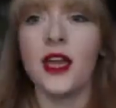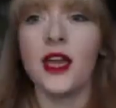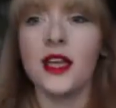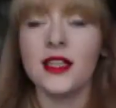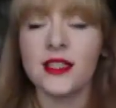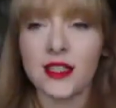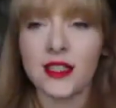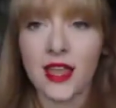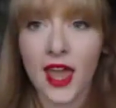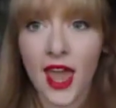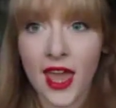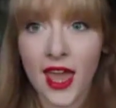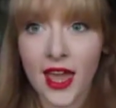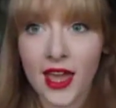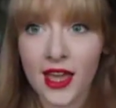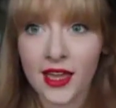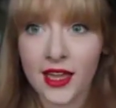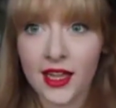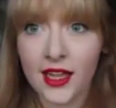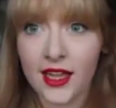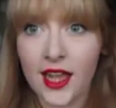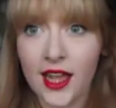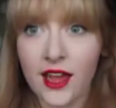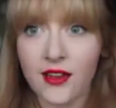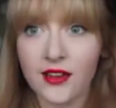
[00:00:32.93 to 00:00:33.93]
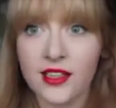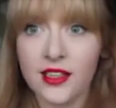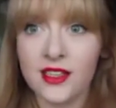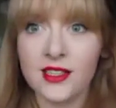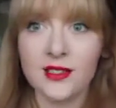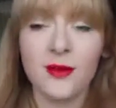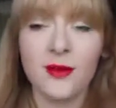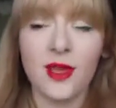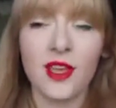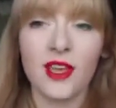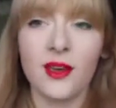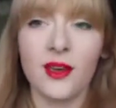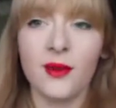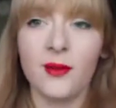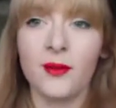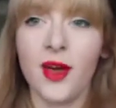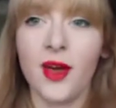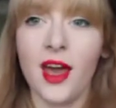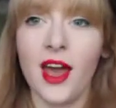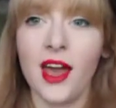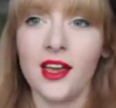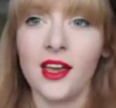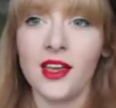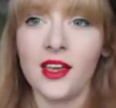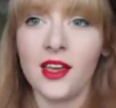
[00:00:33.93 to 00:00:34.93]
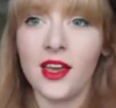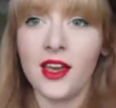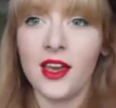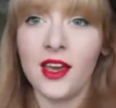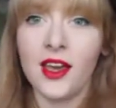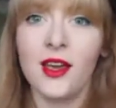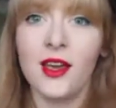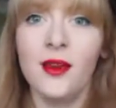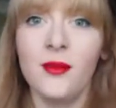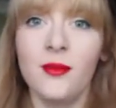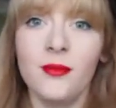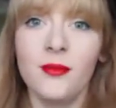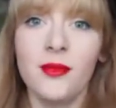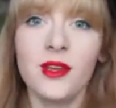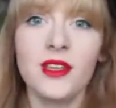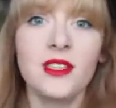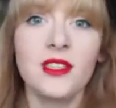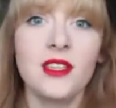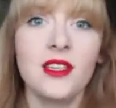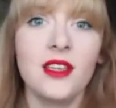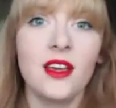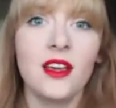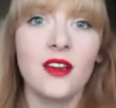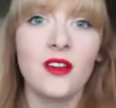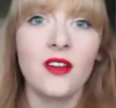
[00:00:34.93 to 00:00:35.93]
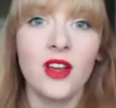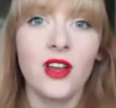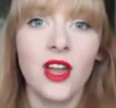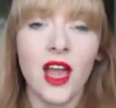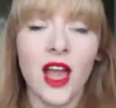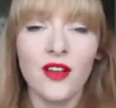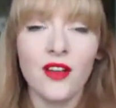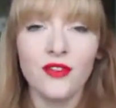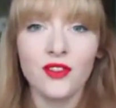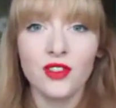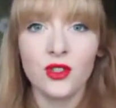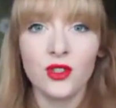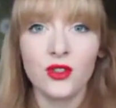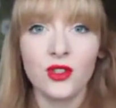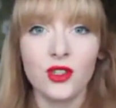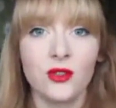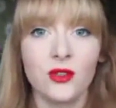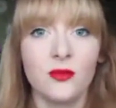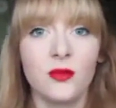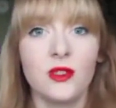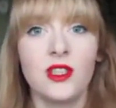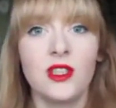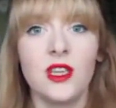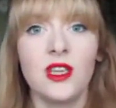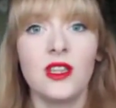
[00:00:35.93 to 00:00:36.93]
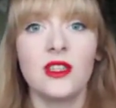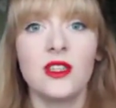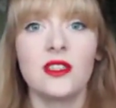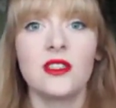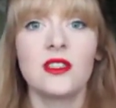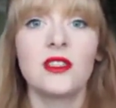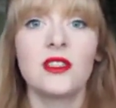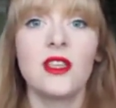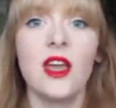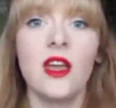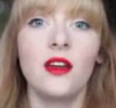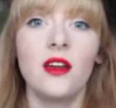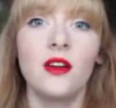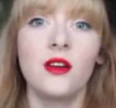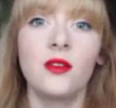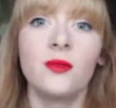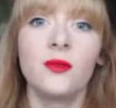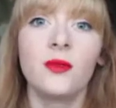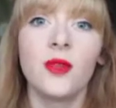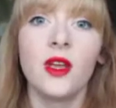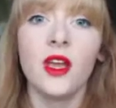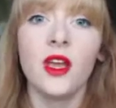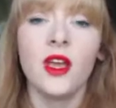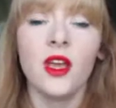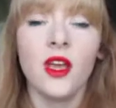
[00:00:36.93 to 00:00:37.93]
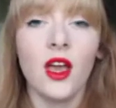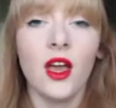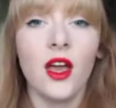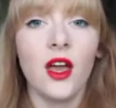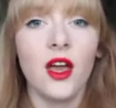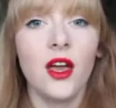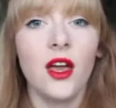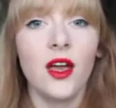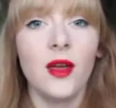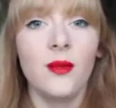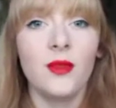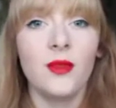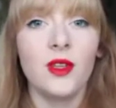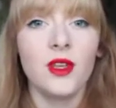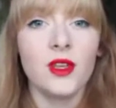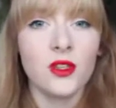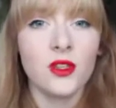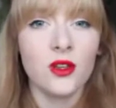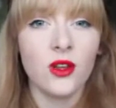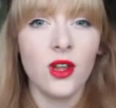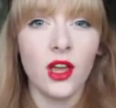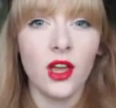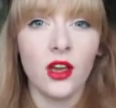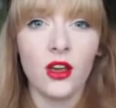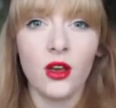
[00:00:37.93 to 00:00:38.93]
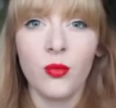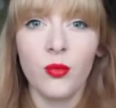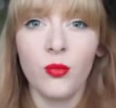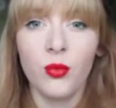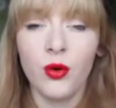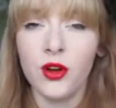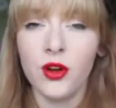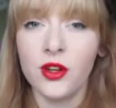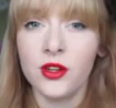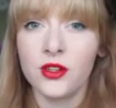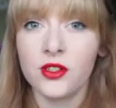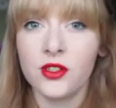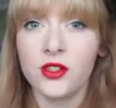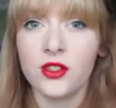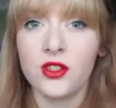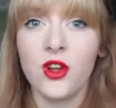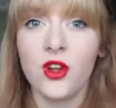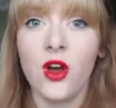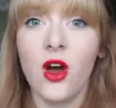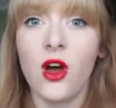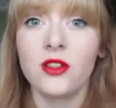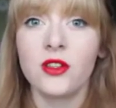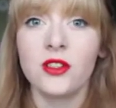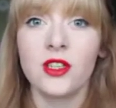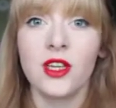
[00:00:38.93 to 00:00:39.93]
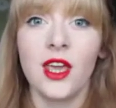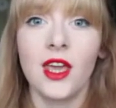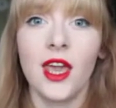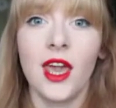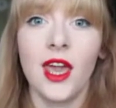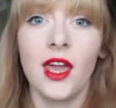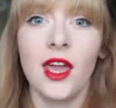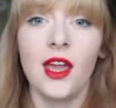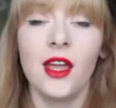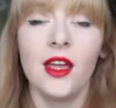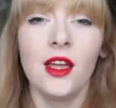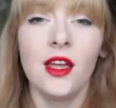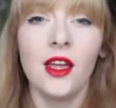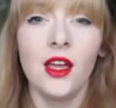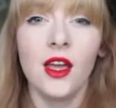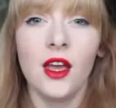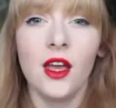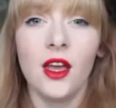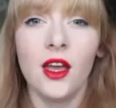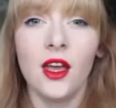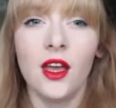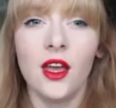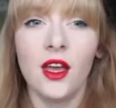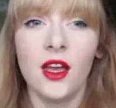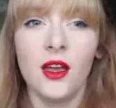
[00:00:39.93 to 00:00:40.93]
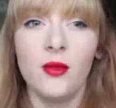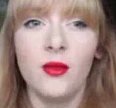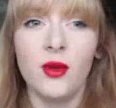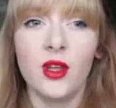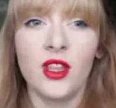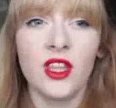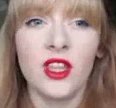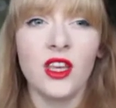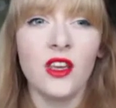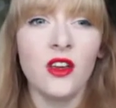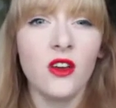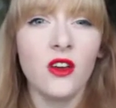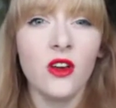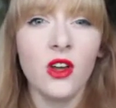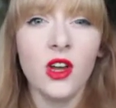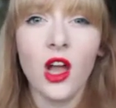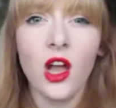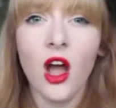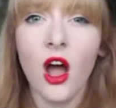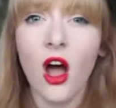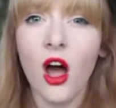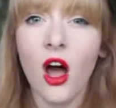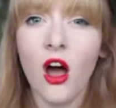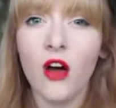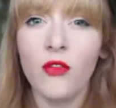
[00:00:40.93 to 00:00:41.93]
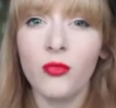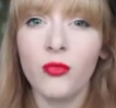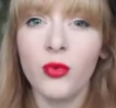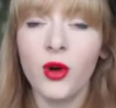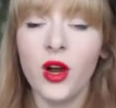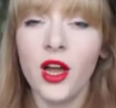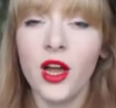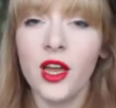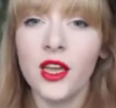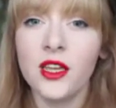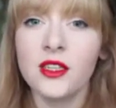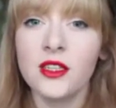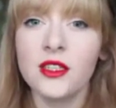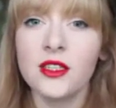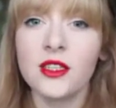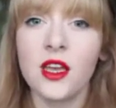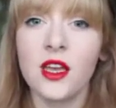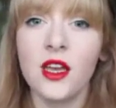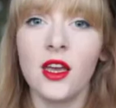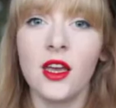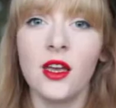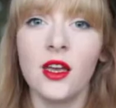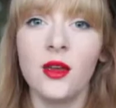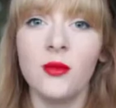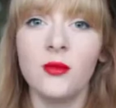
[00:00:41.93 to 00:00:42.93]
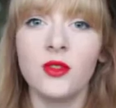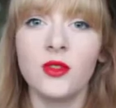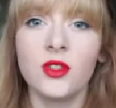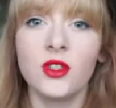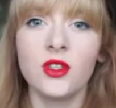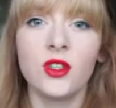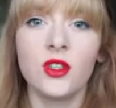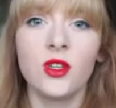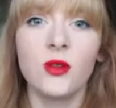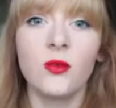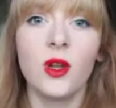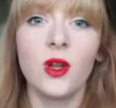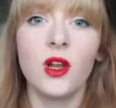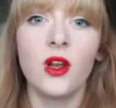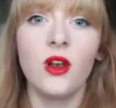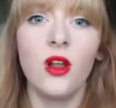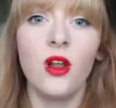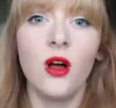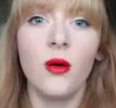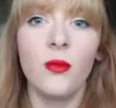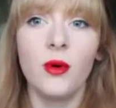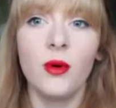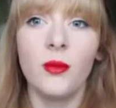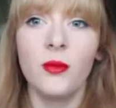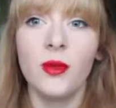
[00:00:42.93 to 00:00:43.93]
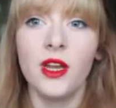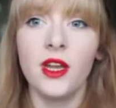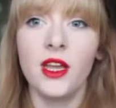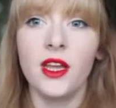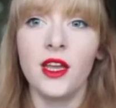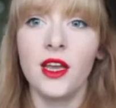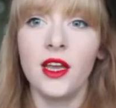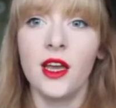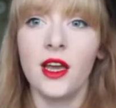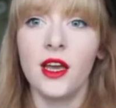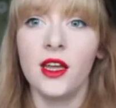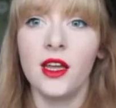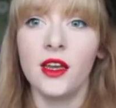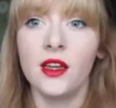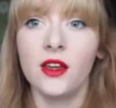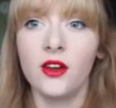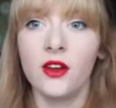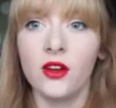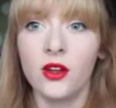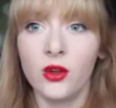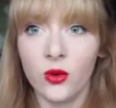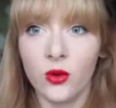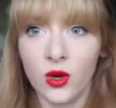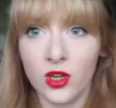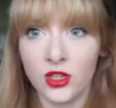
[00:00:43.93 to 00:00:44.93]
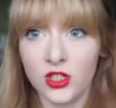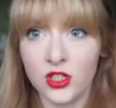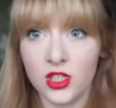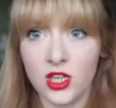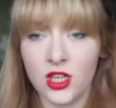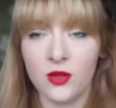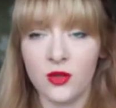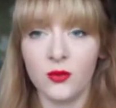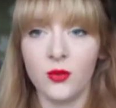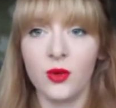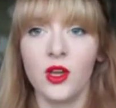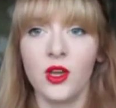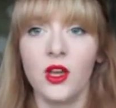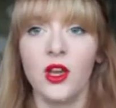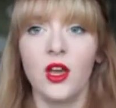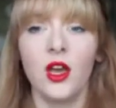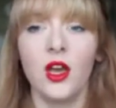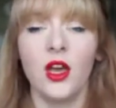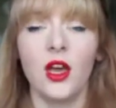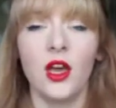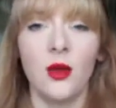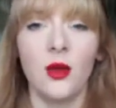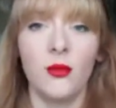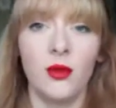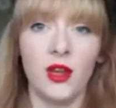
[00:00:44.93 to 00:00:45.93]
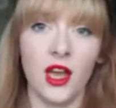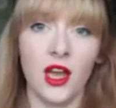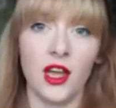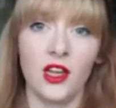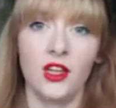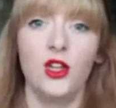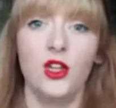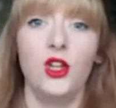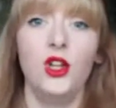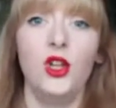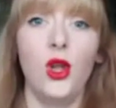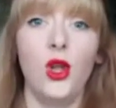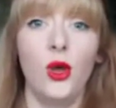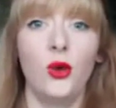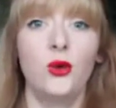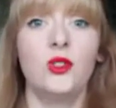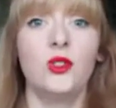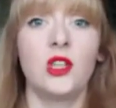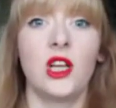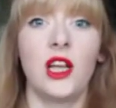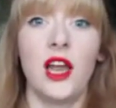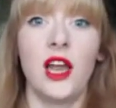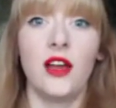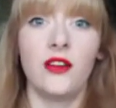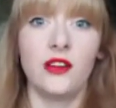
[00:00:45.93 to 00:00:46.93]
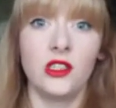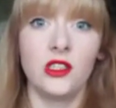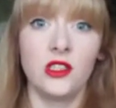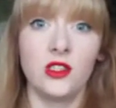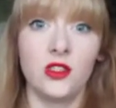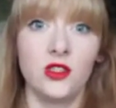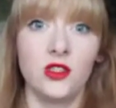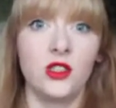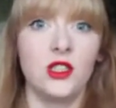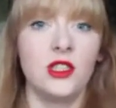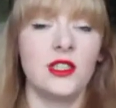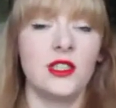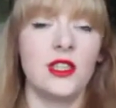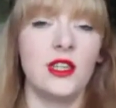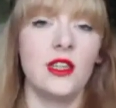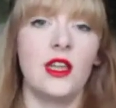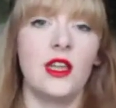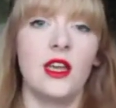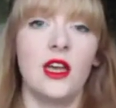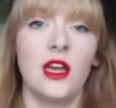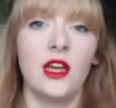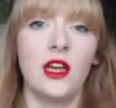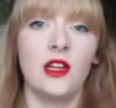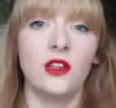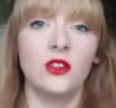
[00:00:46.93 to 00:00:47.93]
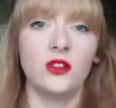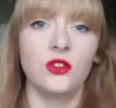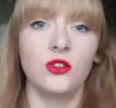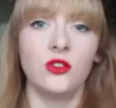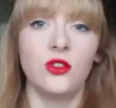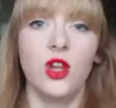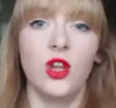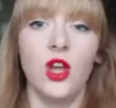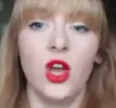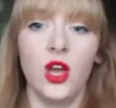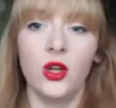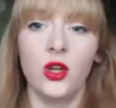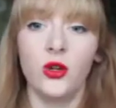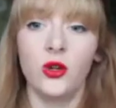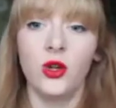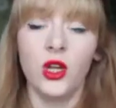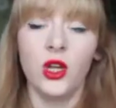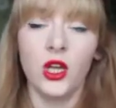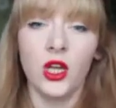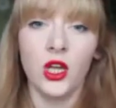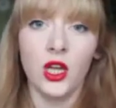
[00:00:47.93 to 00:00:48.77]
It's a Clarins makeup bag. Basically I got it after Christmas in a sale. They do like a product starter kit. I think I got it half price, so it should have been a lot more money, and I got it quite cheap. And it had loads of Clarins goodies in there, and you'll know,